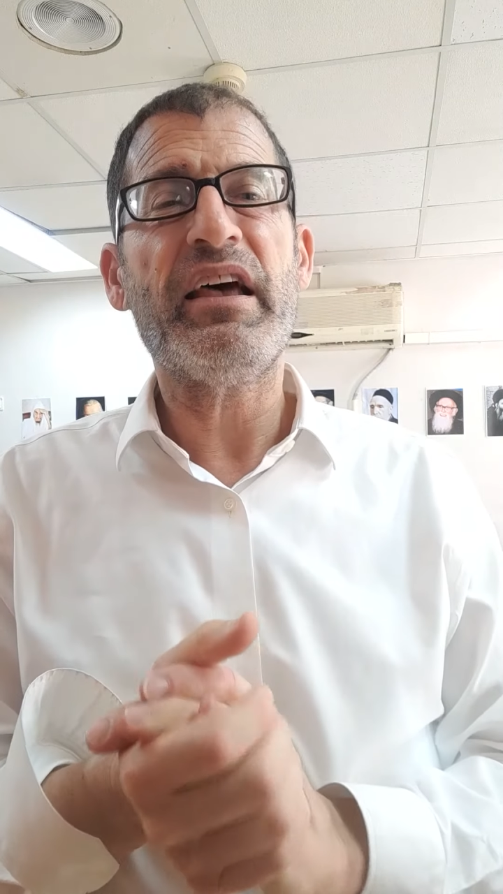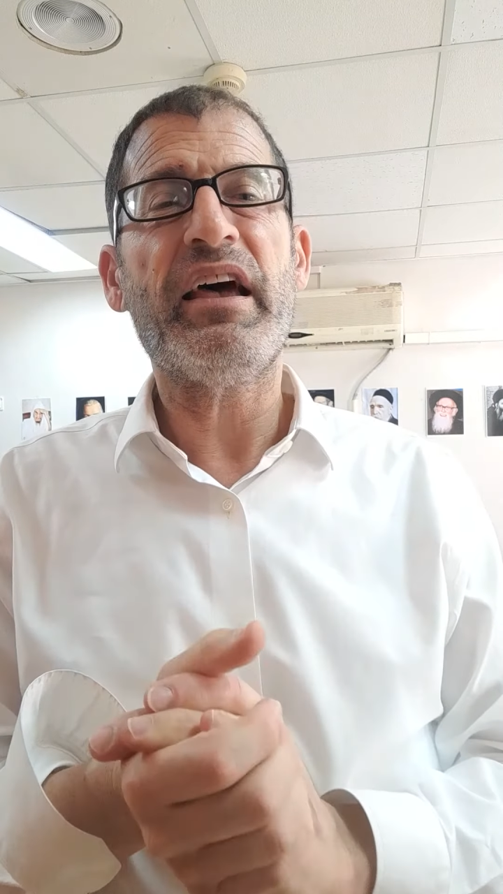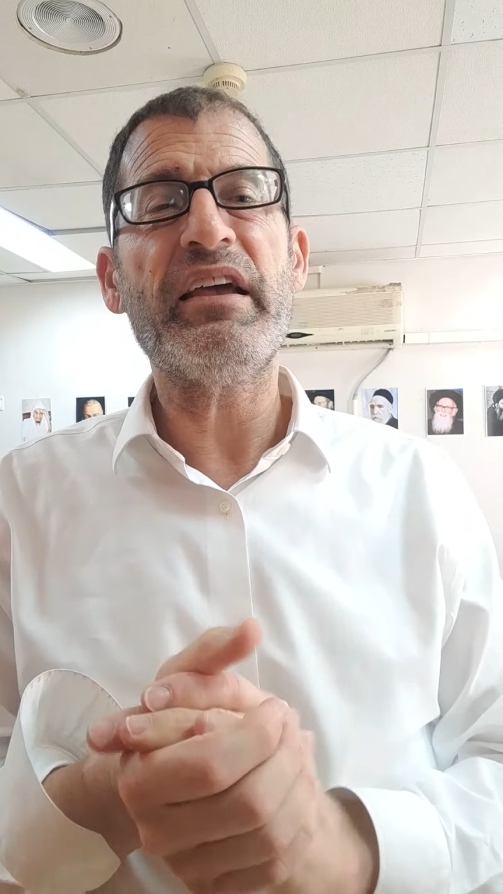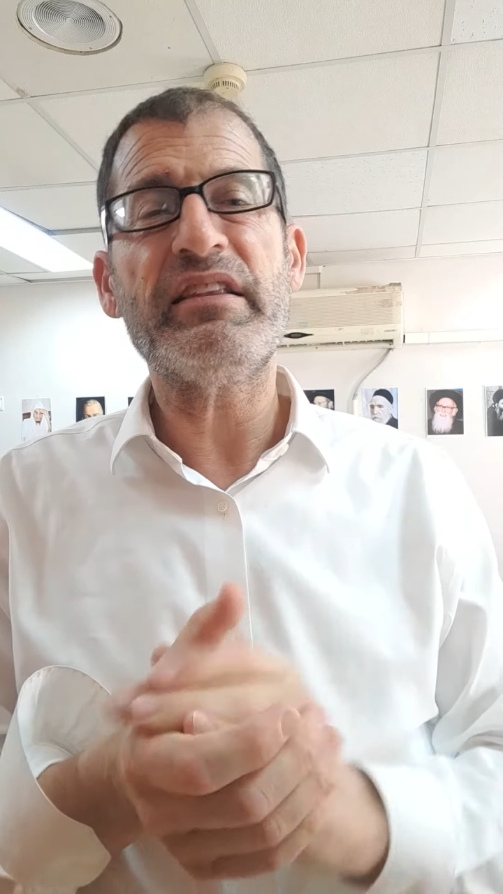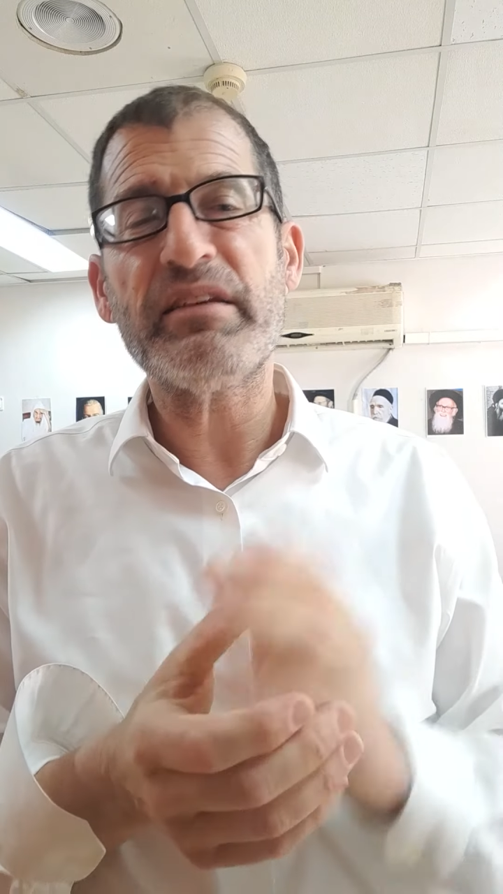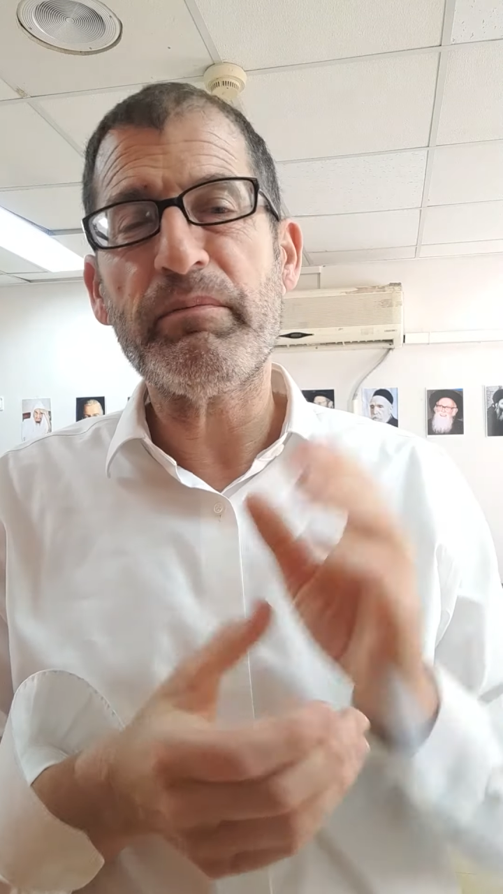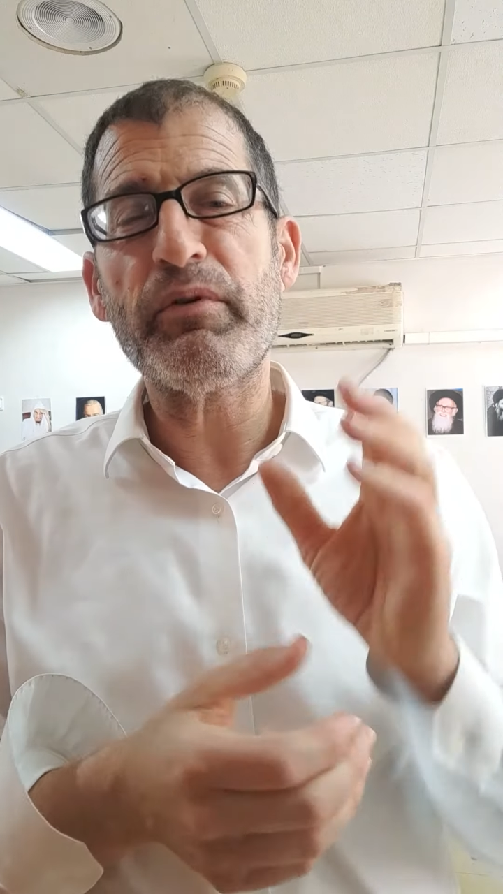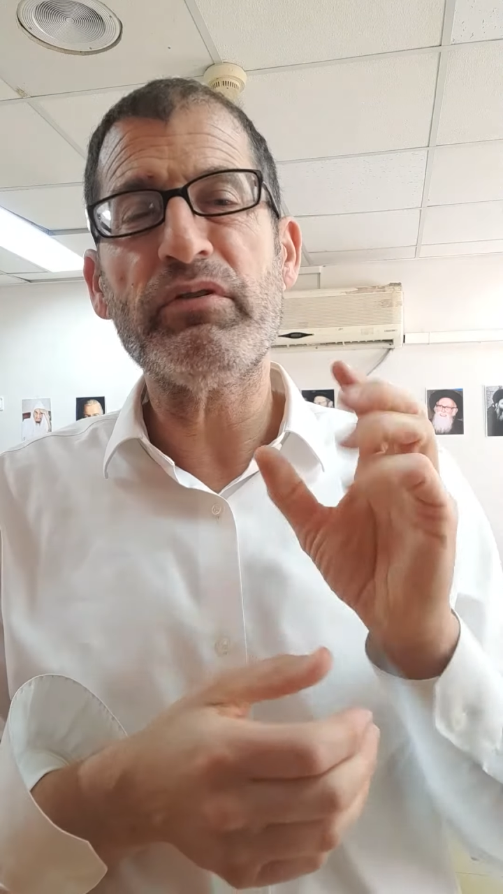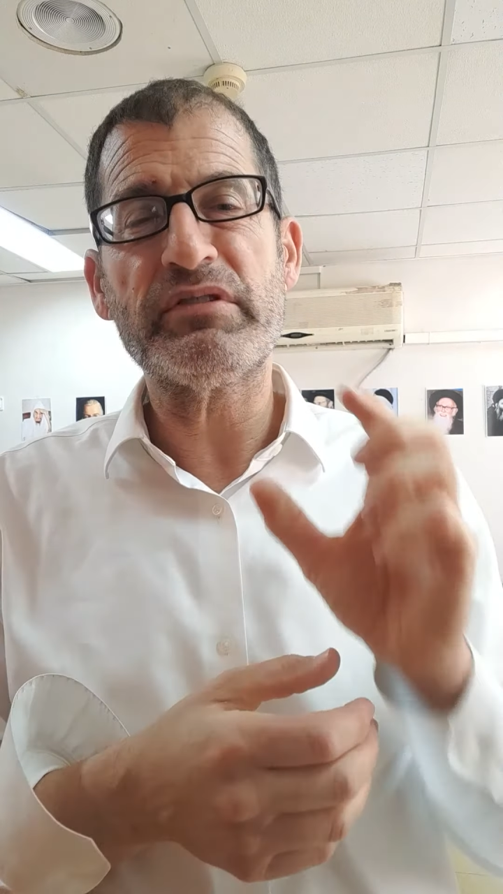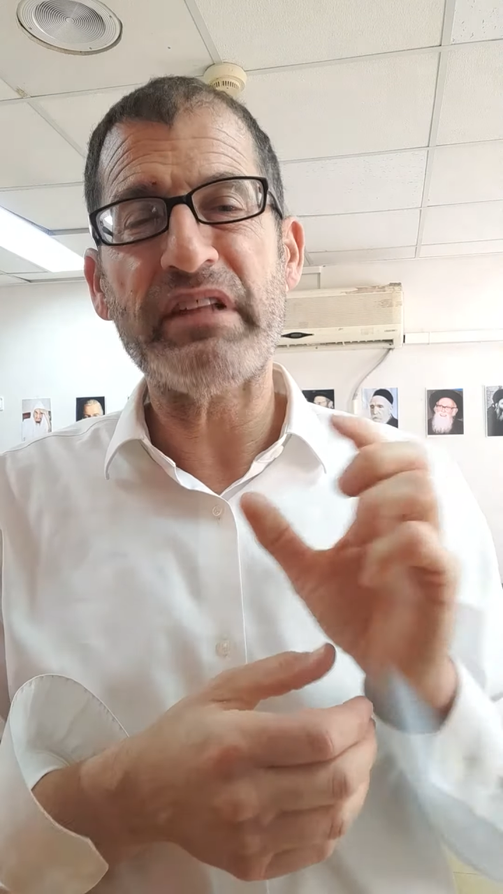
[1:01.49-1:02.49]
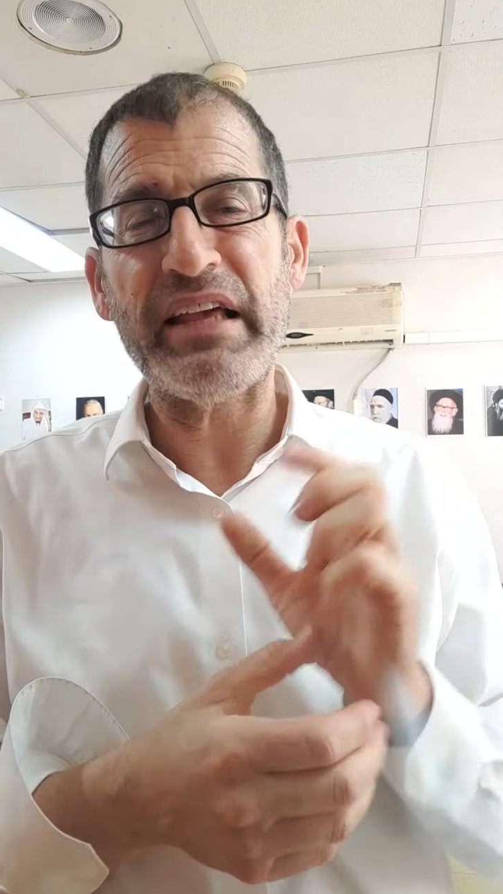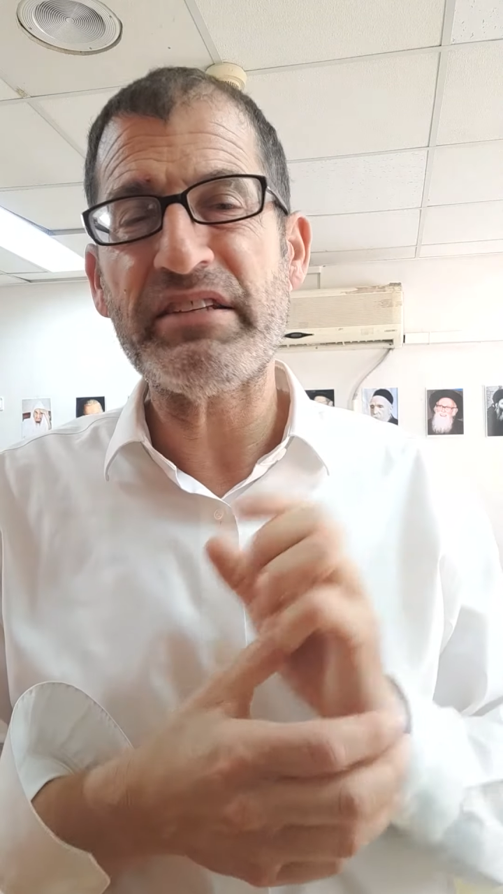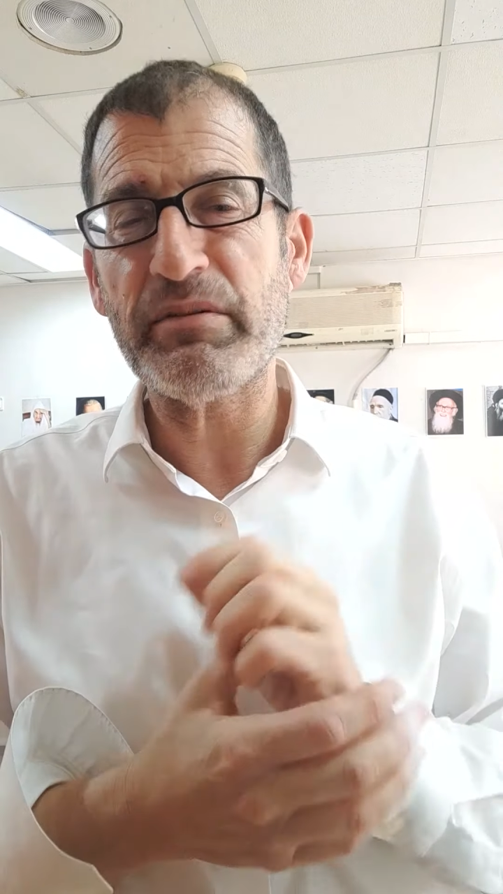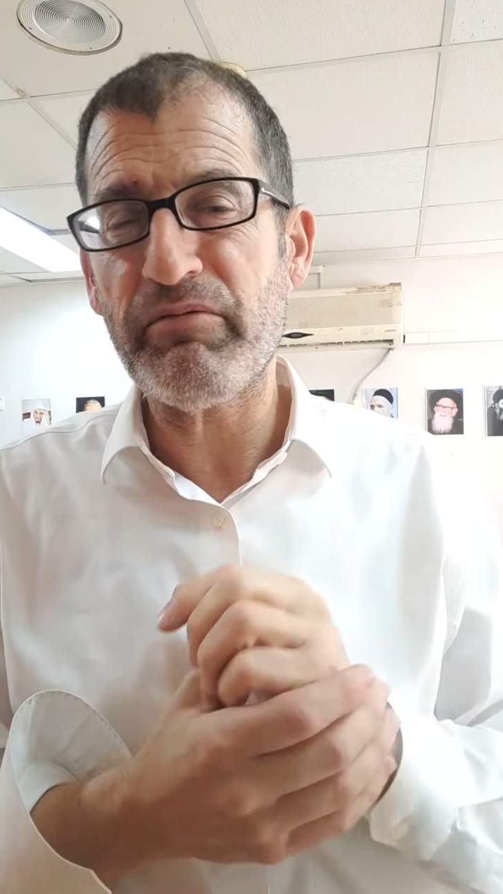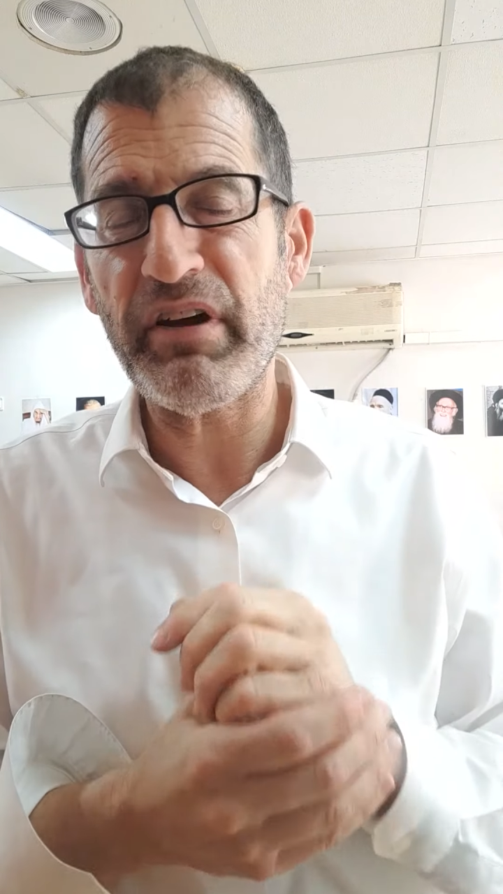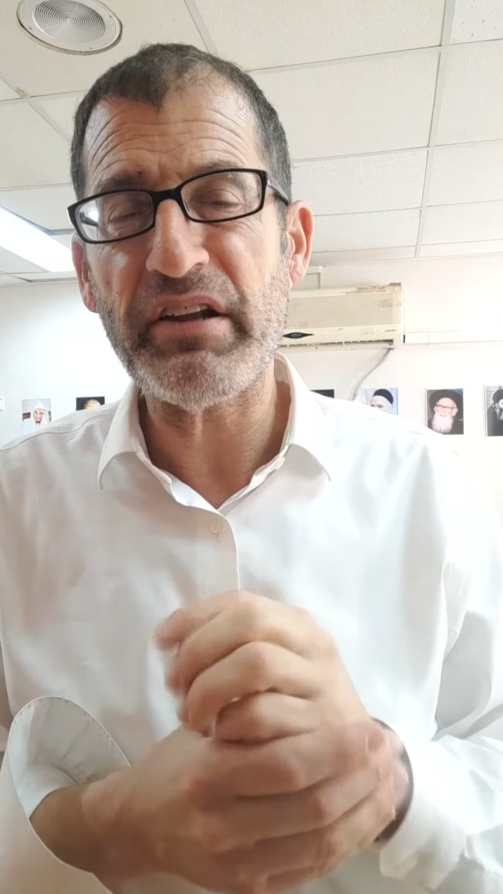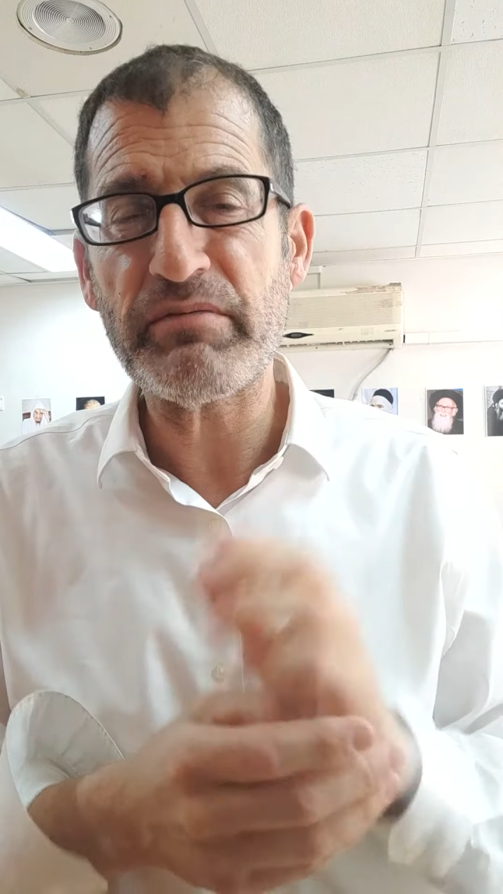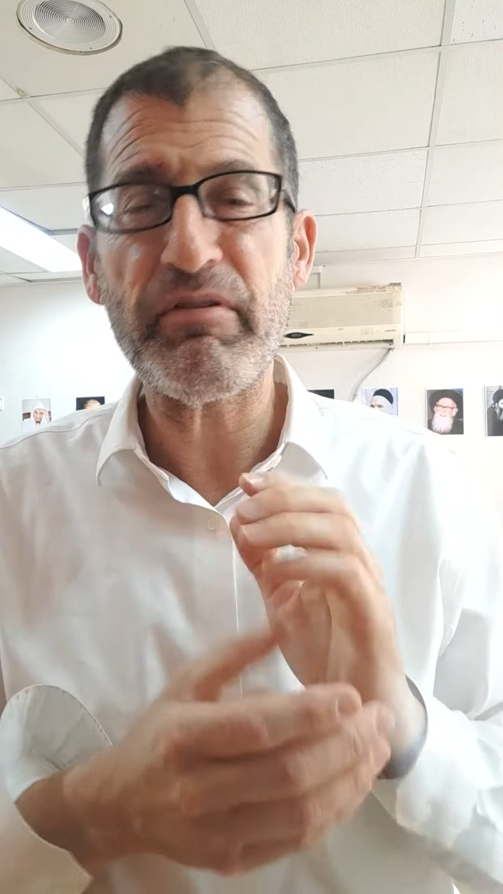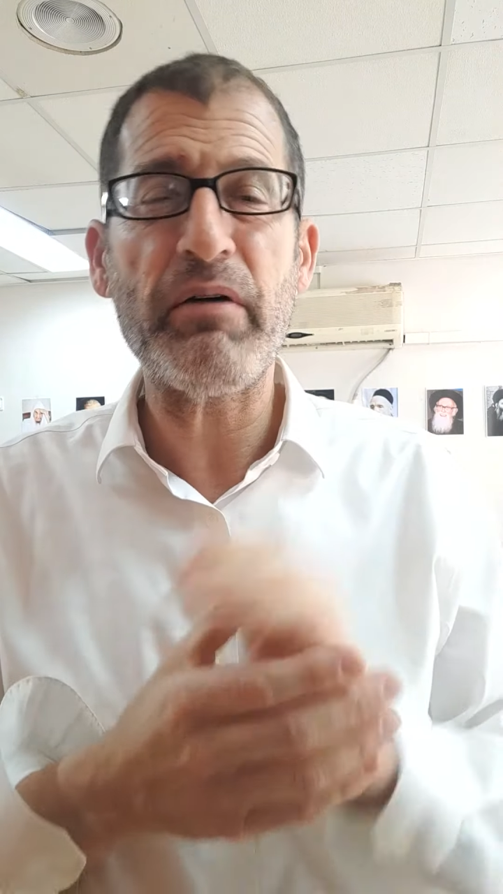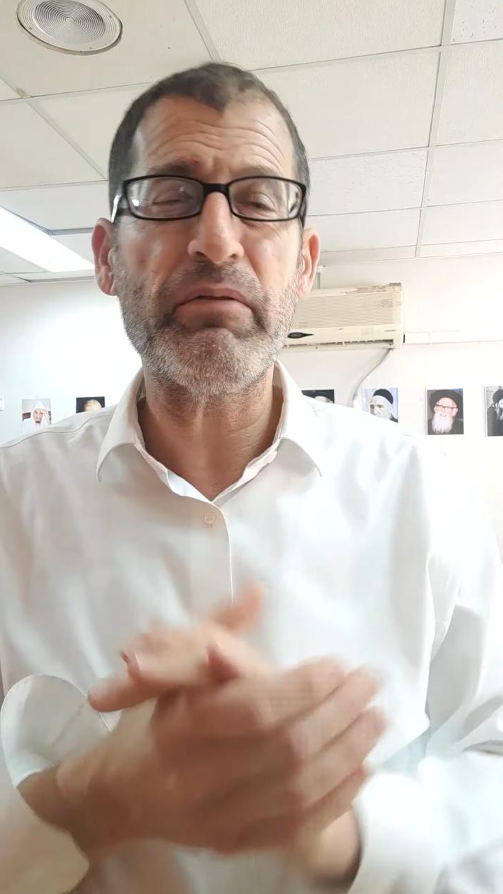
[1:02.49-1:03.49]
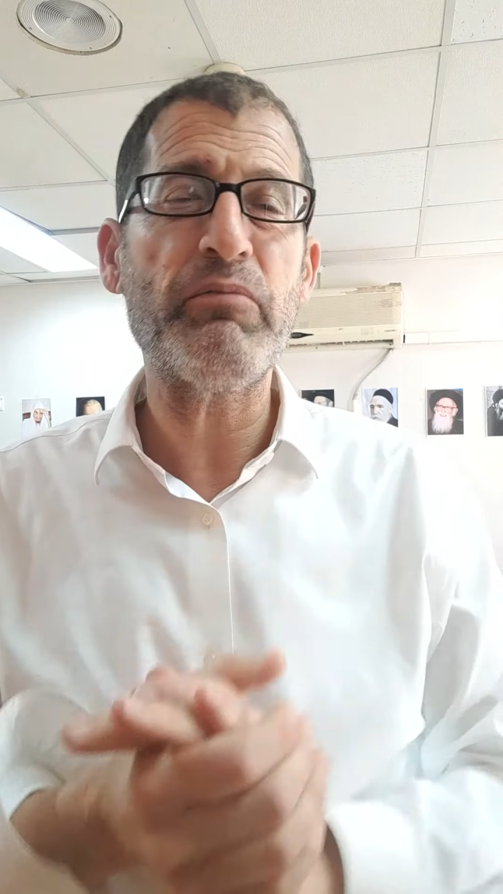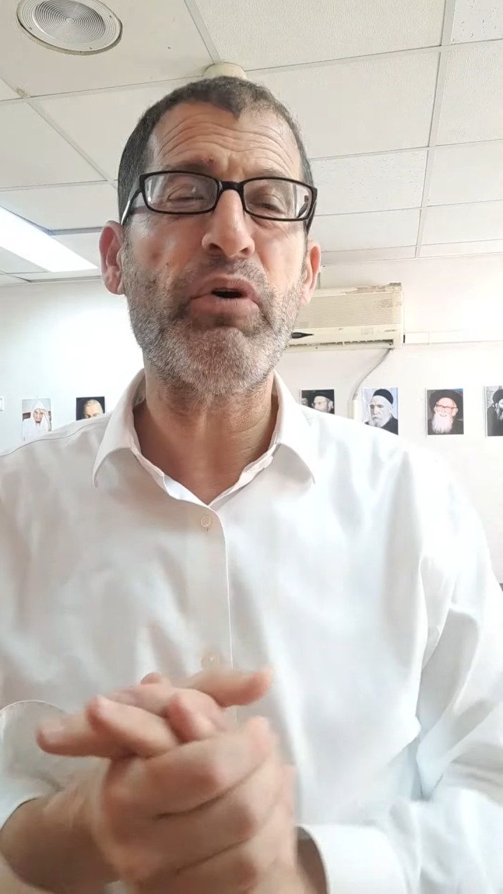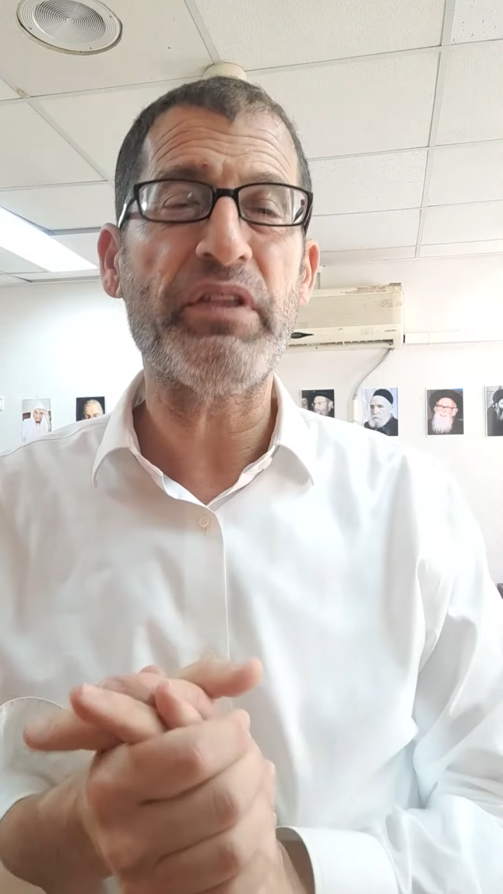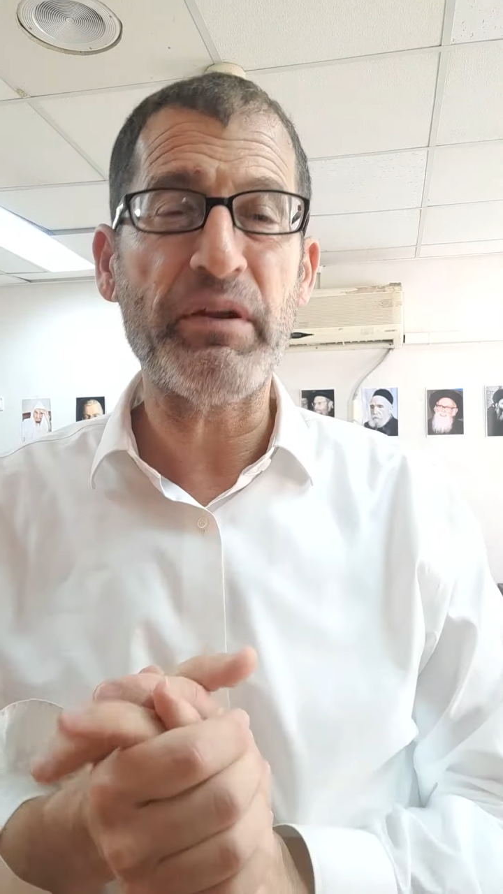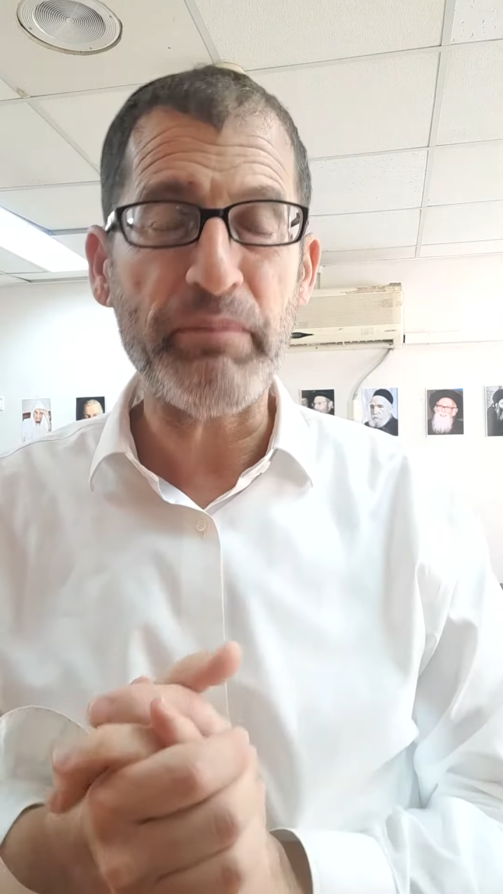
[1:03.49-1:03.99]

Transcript: A typical slice of bread is probably more than a